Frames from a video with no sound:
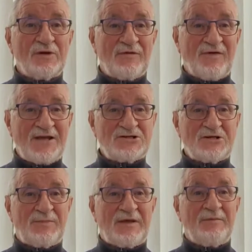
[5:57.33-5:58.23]
will
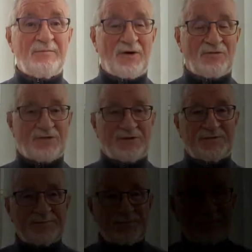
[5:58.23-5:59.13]
eventually be mounted.
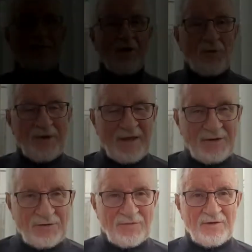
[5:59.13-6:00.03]
Now we
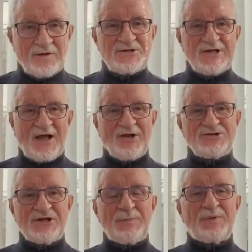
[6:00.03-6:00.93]
get to the
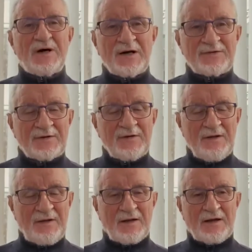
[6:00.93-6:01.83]
challenging part.
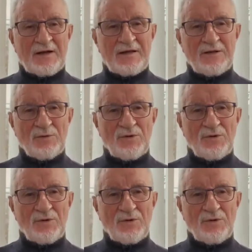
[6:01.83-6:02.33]
You will